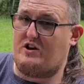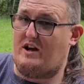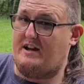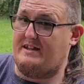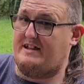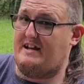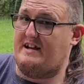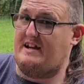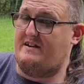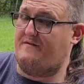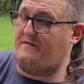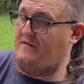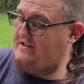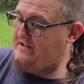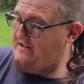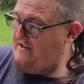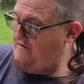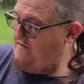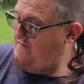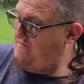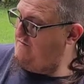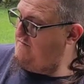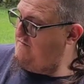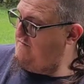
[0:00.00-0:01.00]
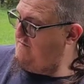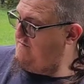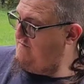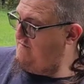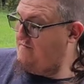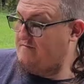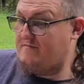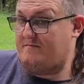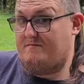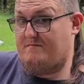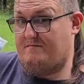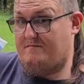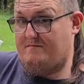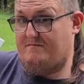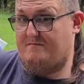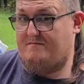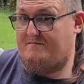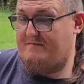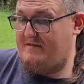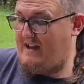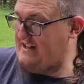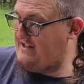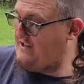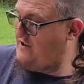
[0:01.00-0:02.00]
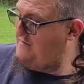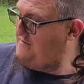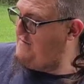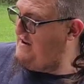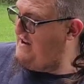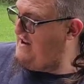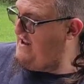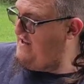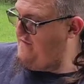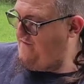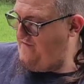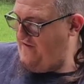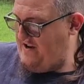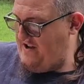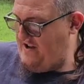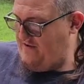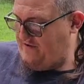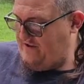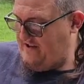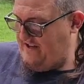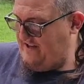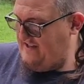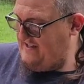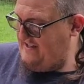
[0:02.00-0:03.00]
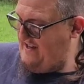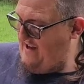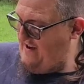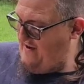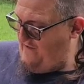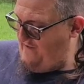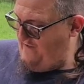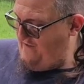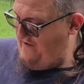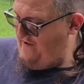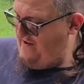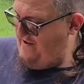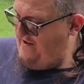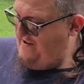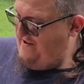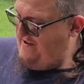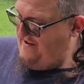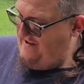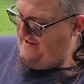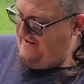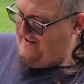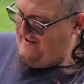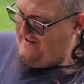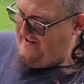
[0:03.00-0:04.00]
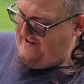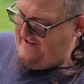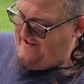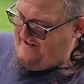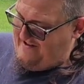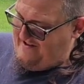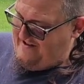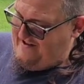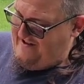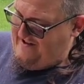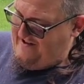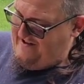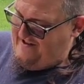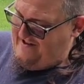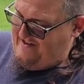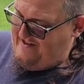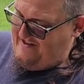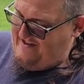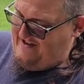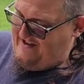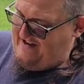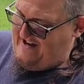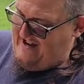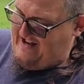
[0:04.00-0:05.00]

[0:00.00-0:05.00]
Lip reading: tried the Innova, so that's going to be another video to itself. Then